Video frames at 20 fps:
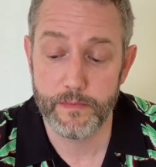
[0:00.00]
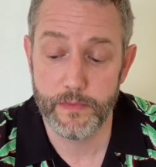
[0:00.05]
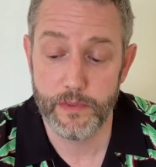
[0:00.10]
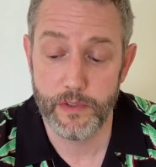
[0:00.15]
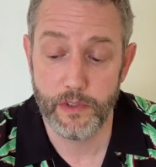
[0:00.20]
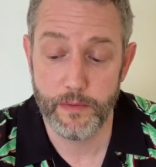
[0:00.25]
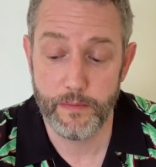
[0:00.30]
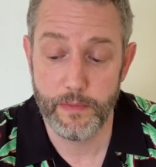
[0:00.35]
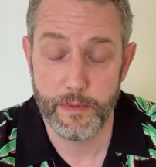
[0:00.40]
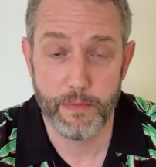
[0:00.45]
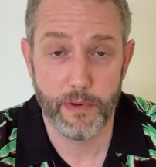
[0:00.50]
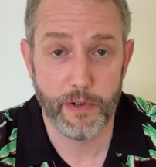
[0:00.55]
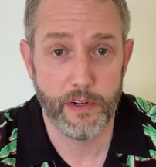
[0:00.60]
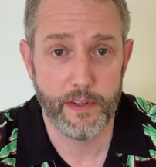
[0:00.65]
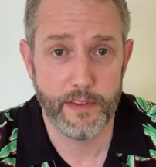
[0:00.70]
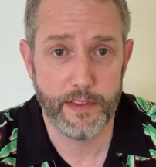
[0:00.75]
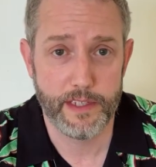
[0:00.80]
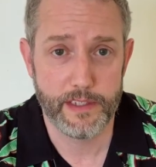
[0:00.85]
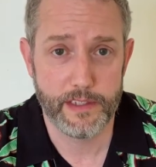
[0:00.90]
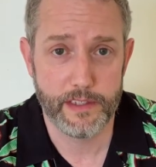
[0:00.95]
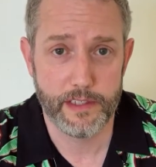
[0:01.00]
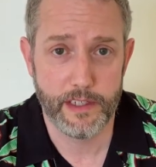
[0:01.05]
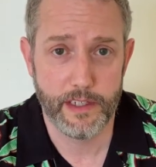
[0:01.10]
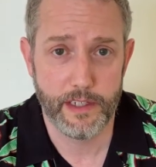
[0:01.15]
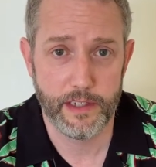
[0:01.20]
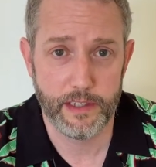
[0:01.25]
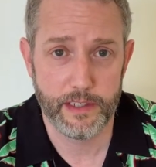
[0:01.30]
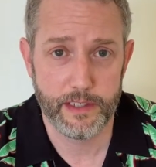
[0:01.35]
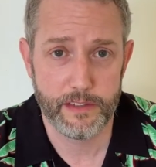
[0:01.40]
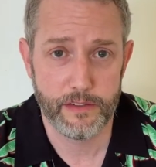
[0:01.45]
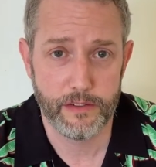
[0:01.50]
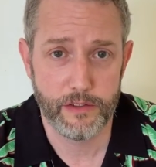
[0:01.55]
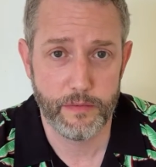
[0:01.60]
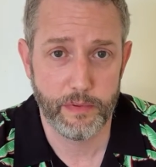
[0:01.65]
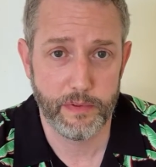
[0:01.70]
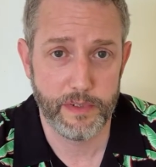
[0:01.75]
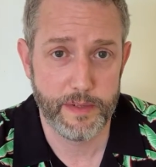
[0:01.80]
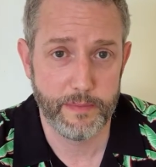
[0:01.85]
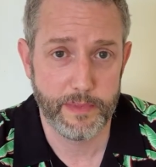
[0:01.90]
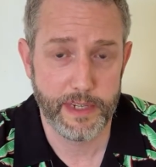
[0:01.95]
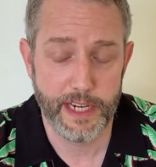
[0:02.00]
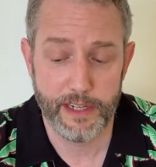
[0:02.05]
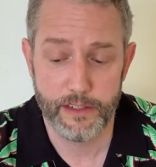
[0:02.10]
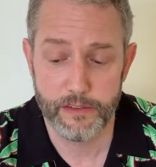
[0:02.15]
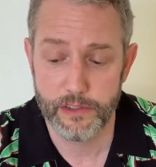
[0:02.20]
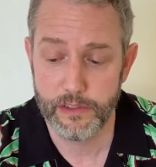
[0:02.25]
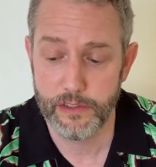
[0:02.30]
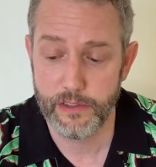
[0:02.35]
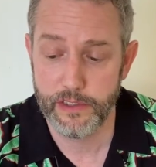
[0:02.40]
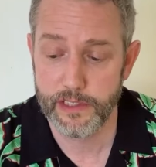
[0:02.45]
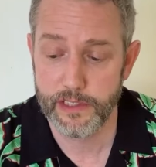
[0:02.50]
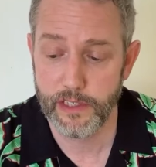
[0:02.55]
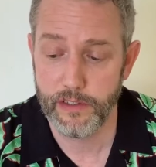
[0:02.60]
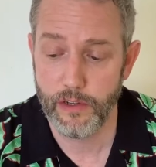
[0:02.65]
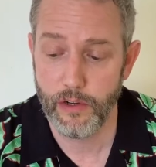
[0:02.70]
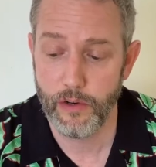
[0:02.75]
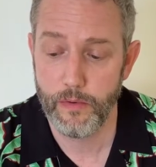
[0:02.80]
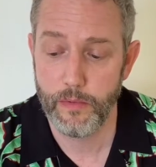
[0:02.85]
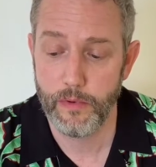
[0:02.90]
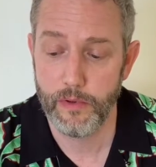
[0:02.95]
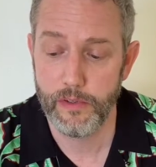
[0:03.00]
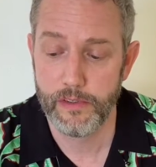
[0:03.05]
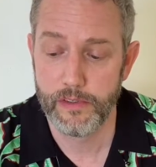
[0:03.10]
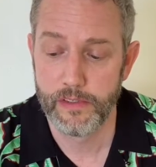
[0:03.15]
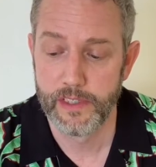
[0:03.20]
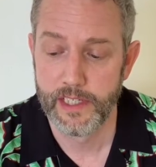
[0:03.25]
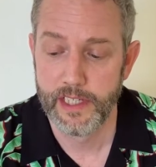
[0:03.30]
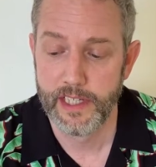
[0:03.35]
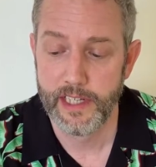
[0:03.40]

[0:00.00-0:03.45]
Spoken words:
You could be part of this Supreme Council noble,